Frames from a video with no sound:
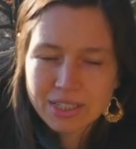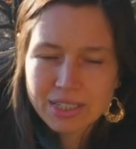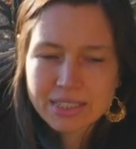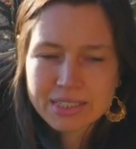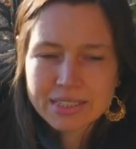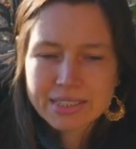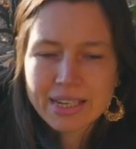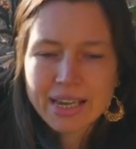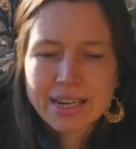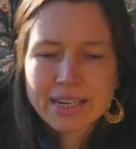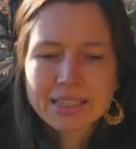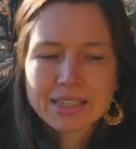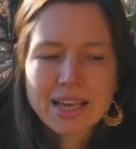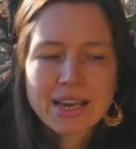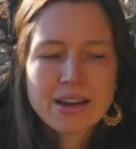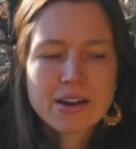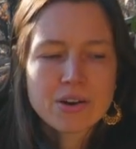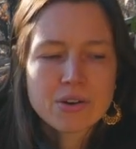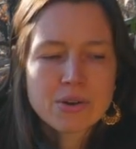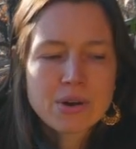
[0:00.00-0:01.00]
It's like
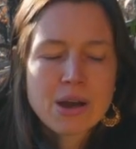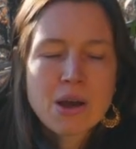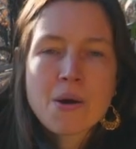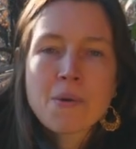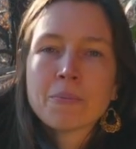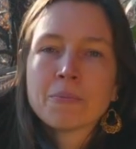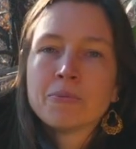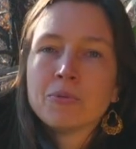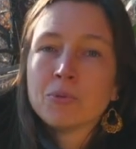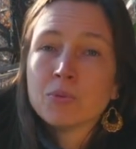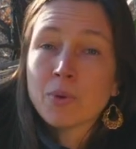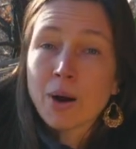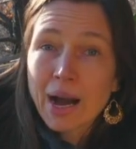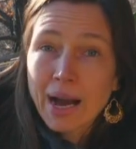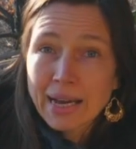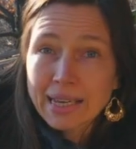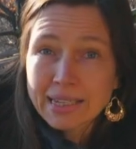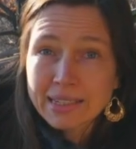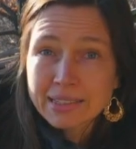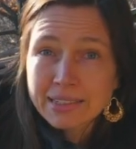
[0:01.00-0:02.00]
they are
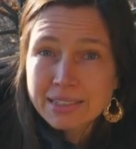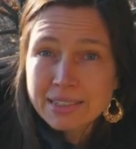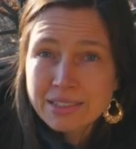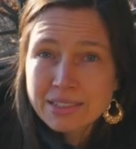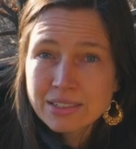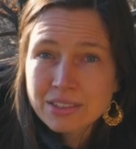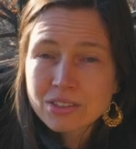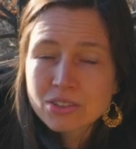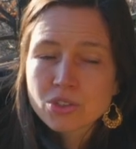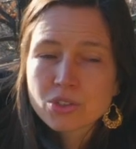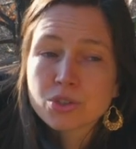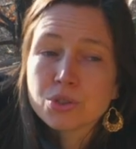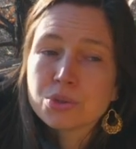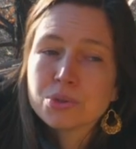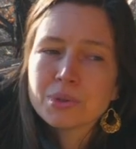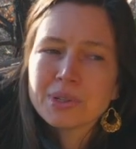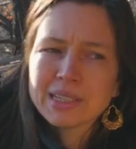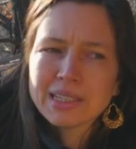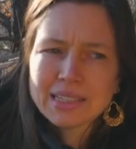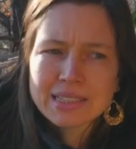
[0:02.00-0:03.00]
wired
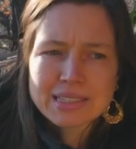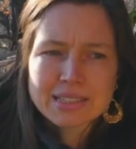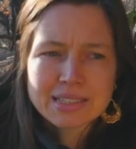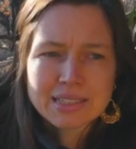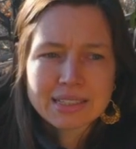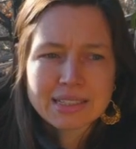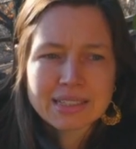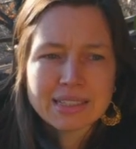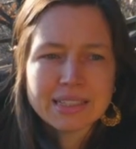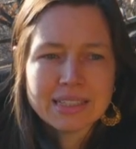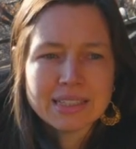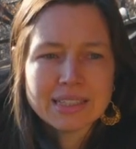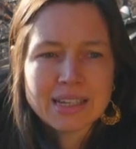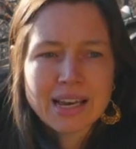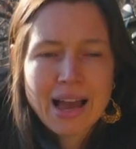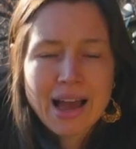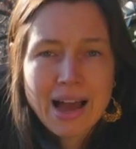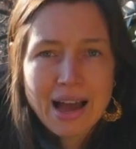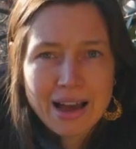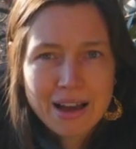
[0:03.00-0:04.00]
to easily
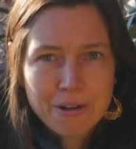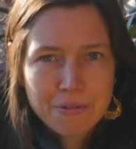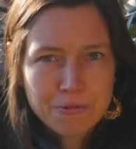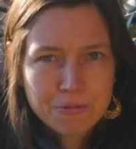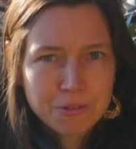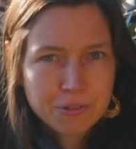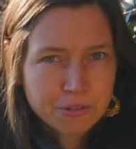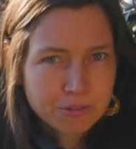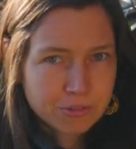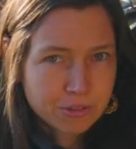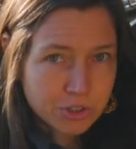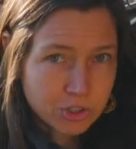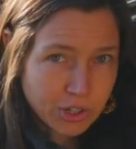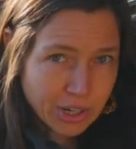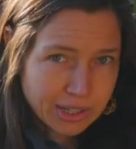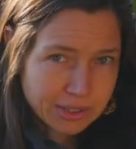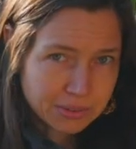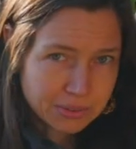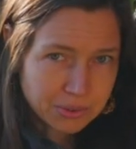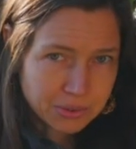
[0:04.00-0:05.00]
have
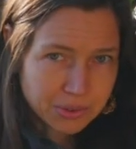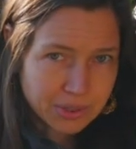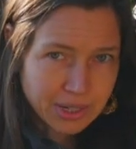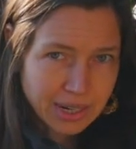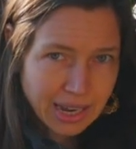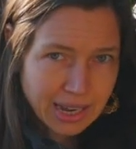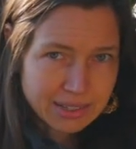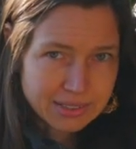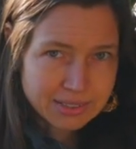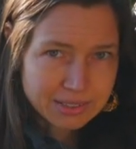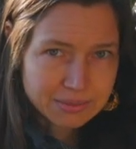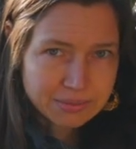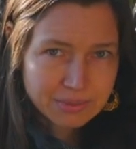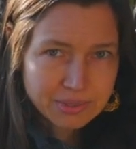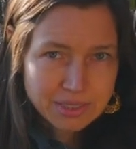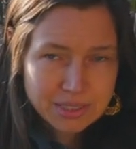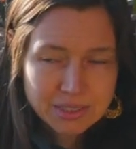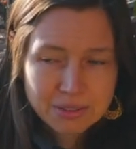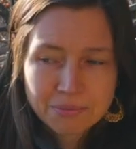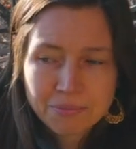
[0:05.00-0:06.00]
vaginal
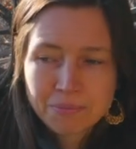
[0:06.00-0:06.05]
orgasms.